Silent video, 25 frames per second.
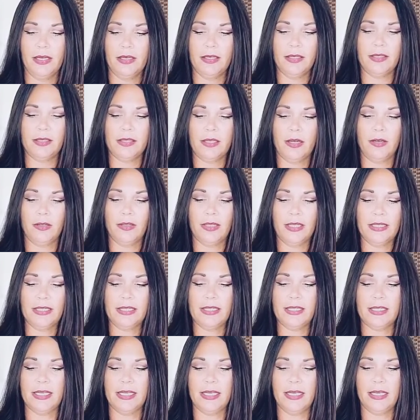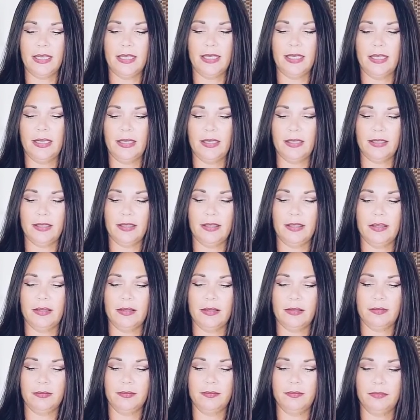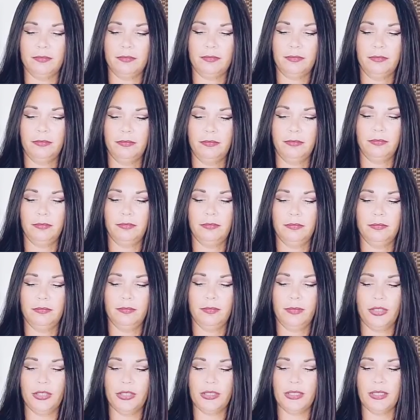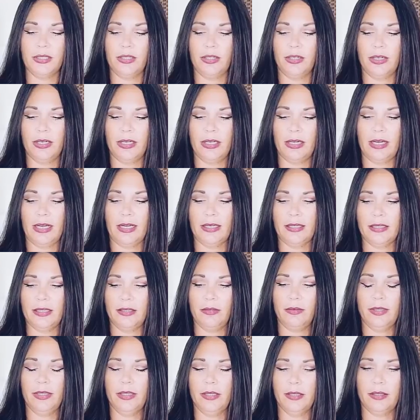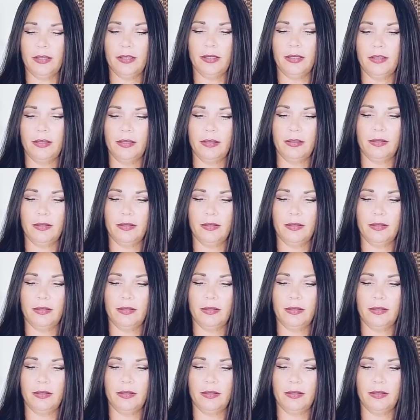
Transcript: So let's see, person you're connecting with.